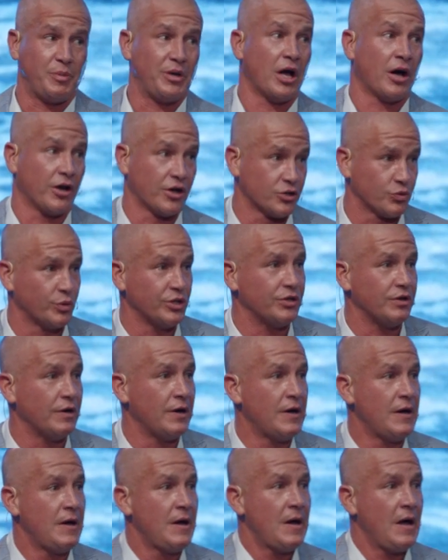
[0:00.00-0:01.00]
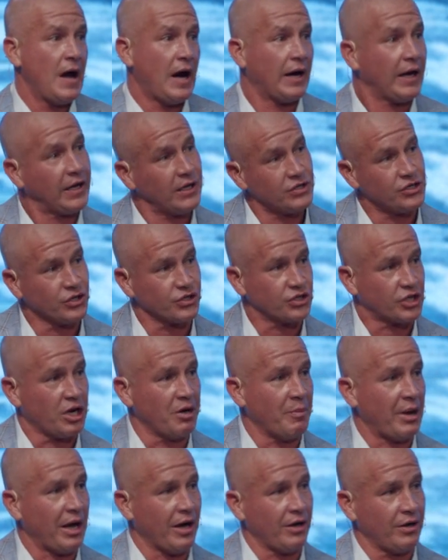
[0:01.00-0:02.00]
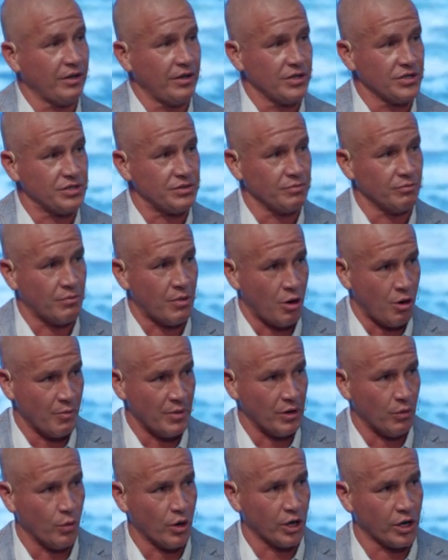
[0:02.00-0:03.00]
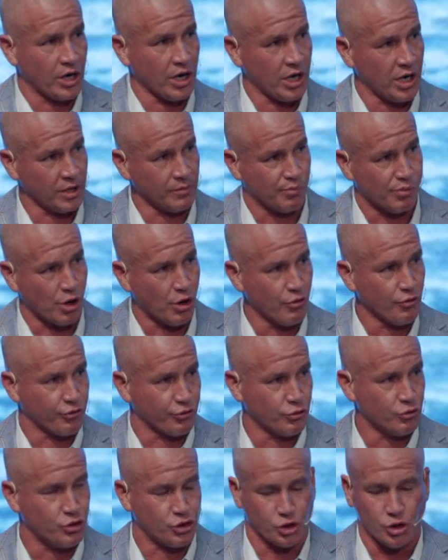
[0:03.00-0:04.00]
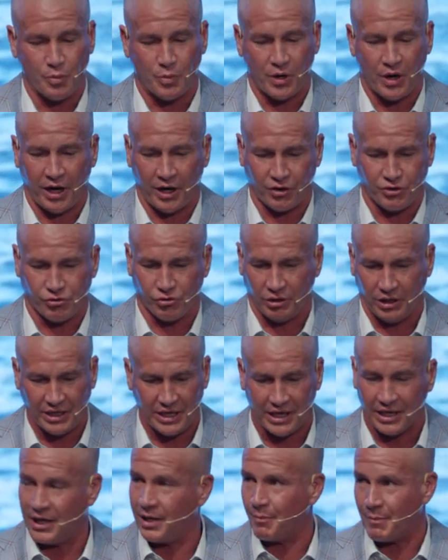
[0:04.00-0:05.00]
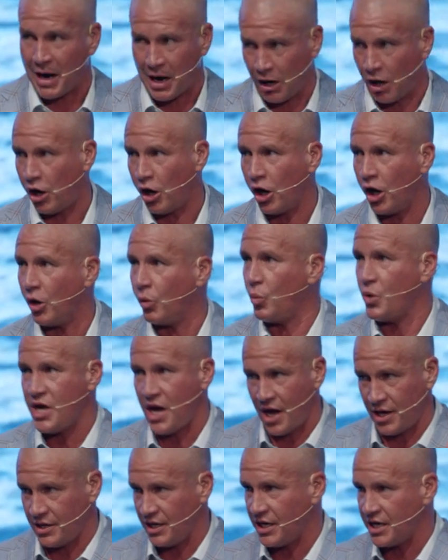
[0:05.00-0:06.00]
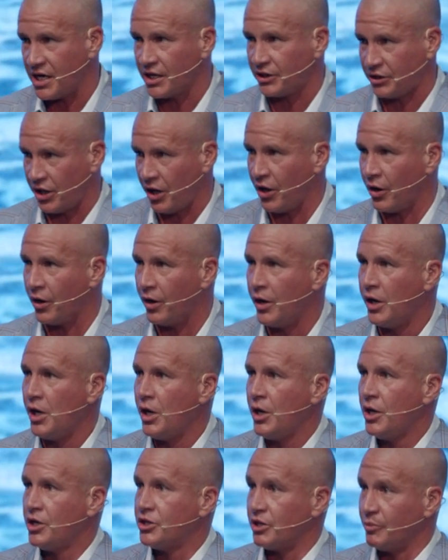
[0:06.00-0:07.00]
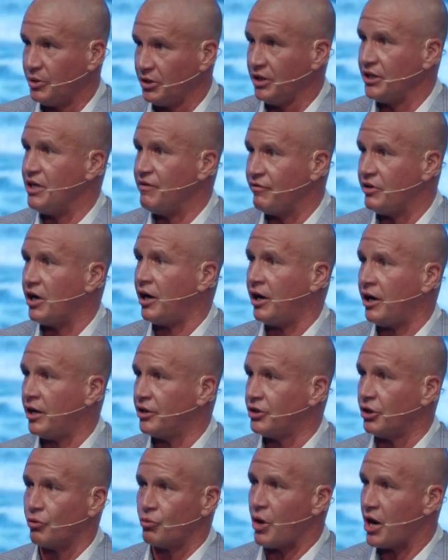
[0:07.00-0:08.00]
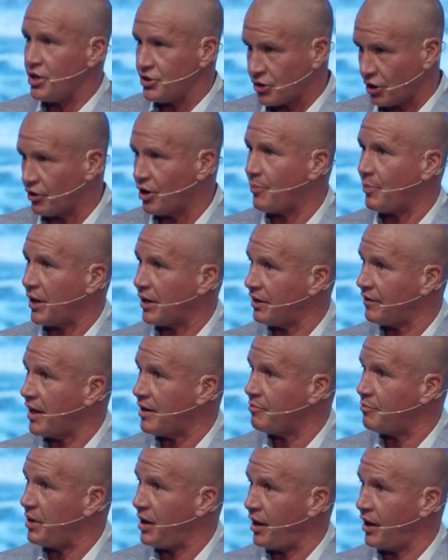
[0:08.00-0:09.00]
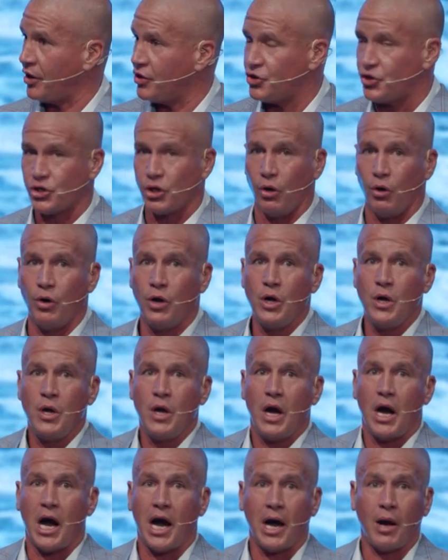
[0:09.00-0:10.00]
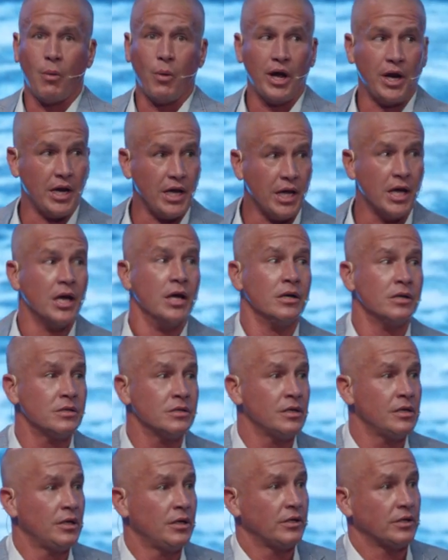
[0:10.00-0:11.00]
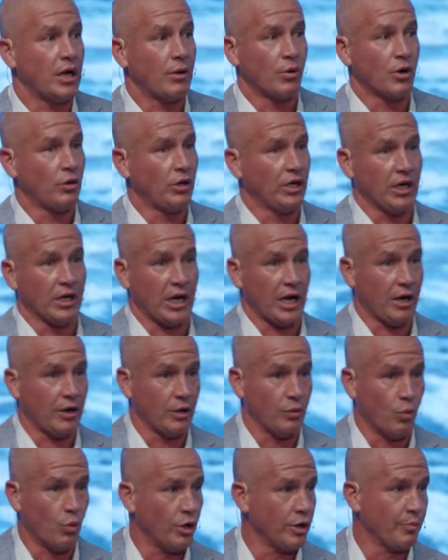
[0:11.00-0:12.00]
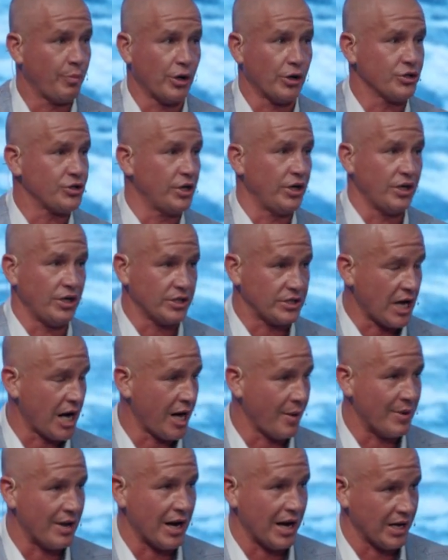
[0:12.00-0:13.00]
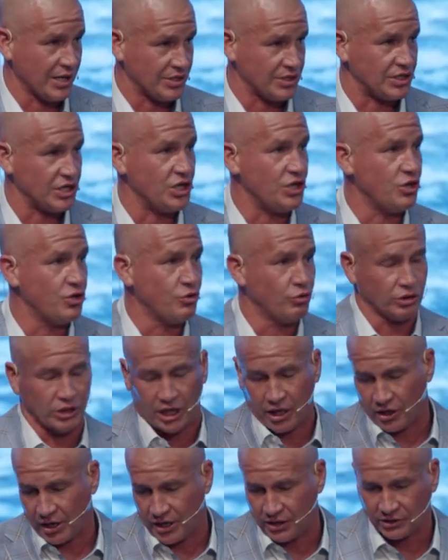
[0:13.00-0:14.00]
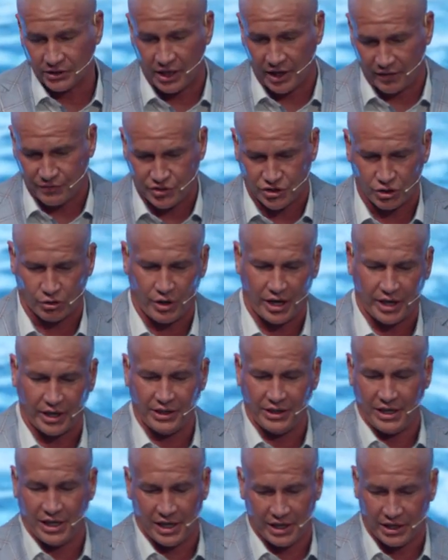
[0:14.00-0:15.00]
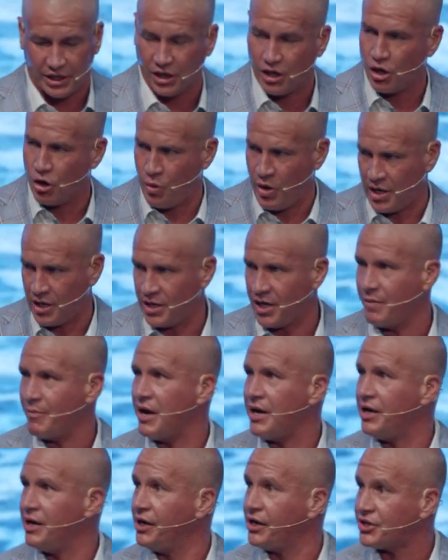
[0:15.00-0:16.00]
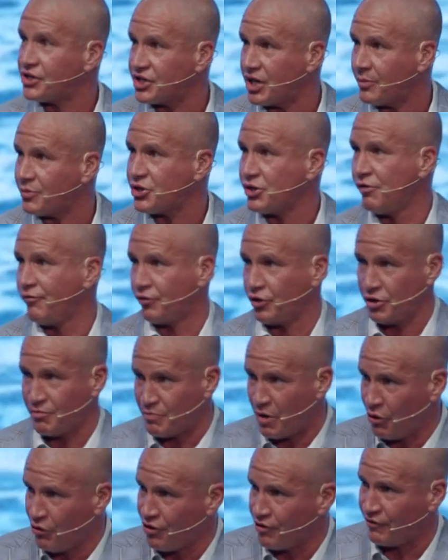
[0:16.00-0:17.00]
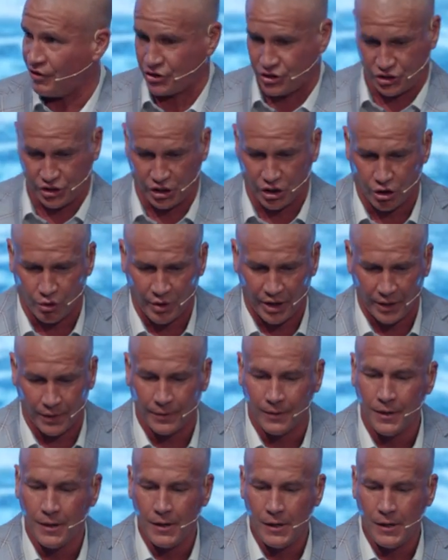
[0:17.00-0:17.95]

be honest with you. I had just come out of this moment where God broke through supernaturally, and in my heart, we had to get there to believe God to raise her up out of that bed. So I went in. They were only allowing one person at a time in ICU. Larry left, so Haley and I could go in. They made an exception for the both of us to go in.